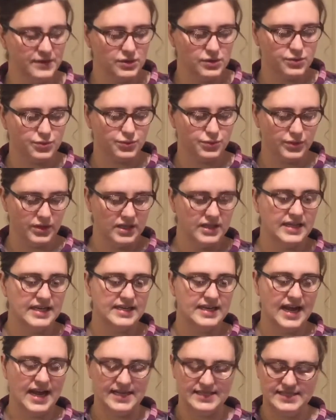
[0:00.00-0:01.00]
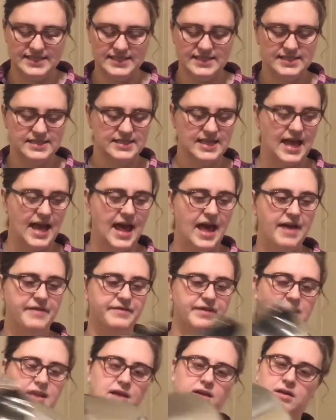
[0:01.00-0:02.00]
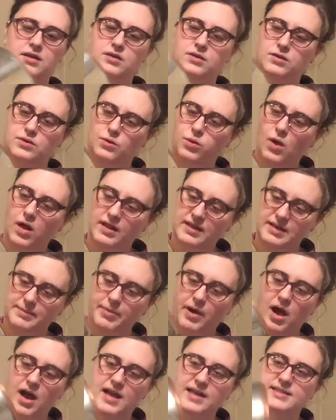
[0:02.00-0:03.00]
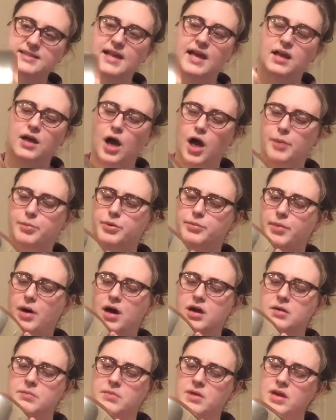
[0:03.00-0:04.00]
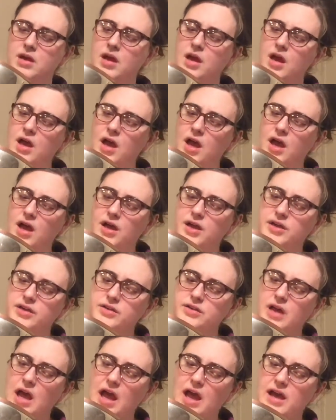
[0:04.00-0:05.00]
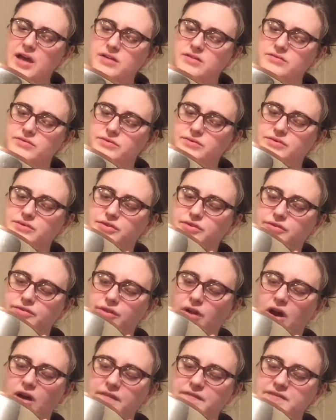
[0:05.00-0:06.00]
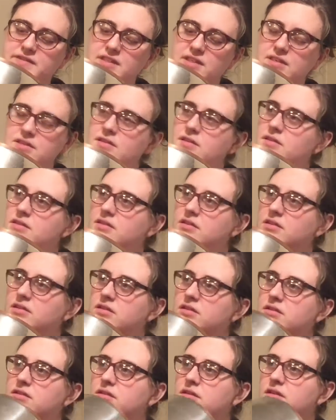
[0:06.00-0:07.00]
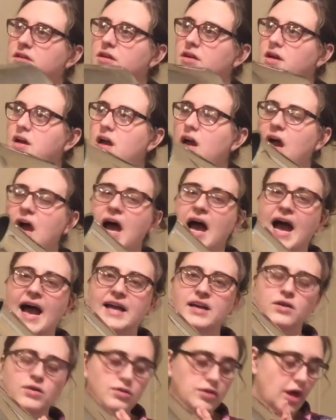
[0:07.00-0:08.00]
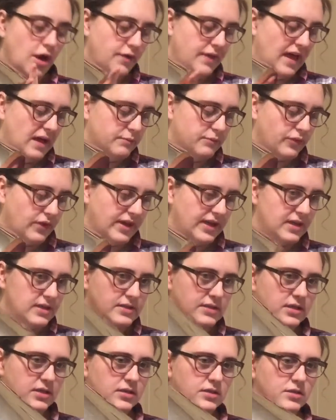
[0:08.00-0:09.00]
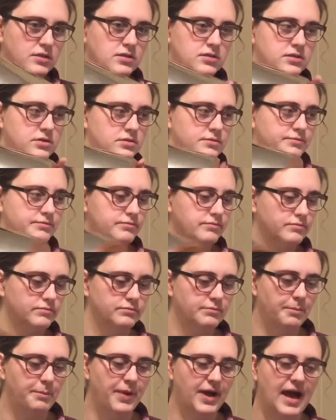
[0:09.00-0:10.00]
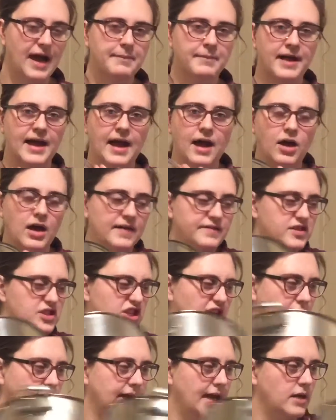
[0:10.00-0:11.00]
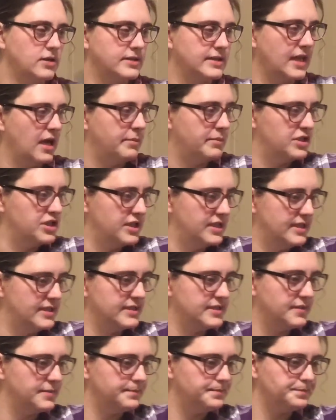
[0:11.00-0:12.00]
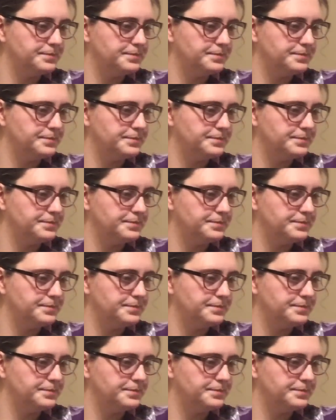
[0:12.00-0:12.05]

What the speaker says: is really nice. This is a heavy quality pot. It's like copper bottom. Crofton? I don't know that brand. But I'll have to check it out, see how much it is.